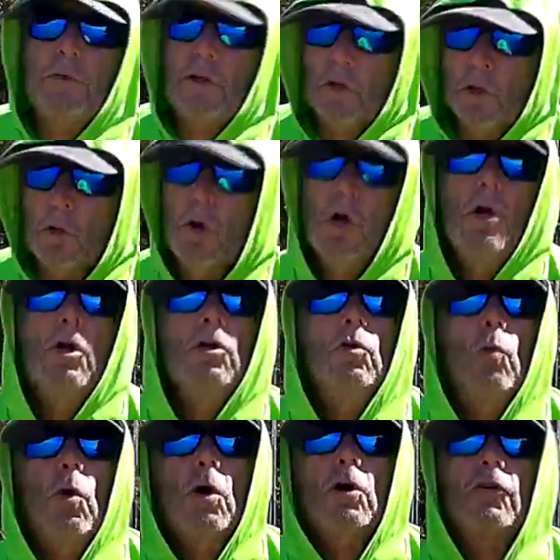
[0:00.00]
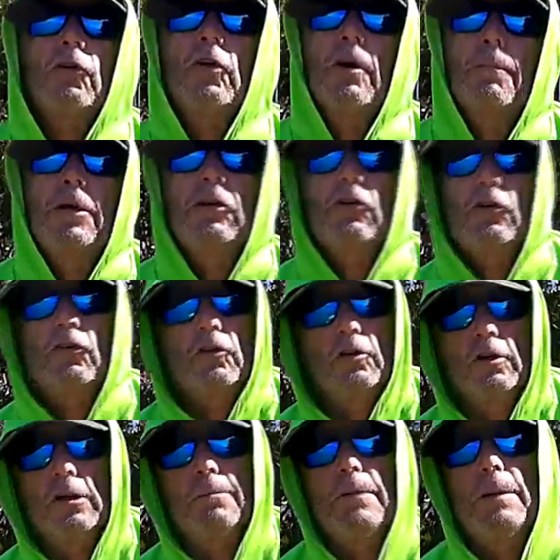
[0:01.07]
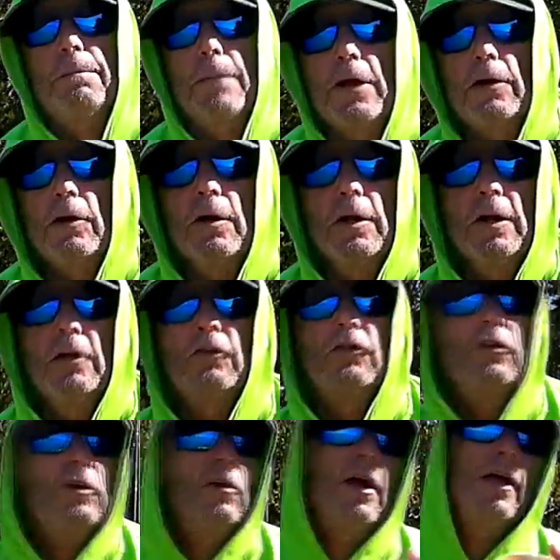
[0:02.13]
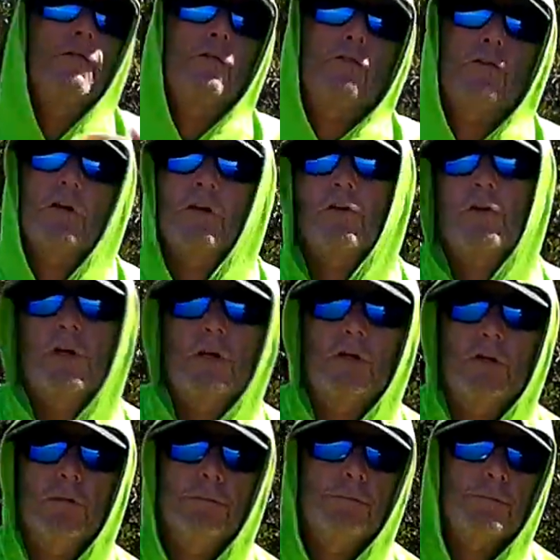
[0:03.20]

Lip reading: you go. The water is going to be just a little bit better. Sea life is going to thank you.